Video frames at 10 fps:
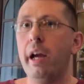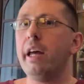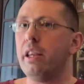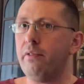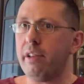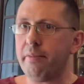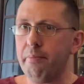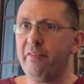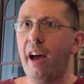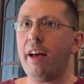and the
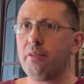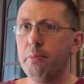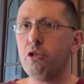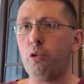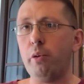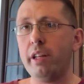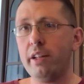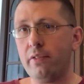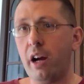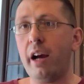vast majority
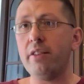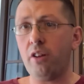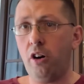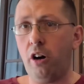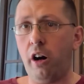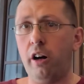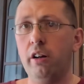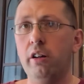of guys are.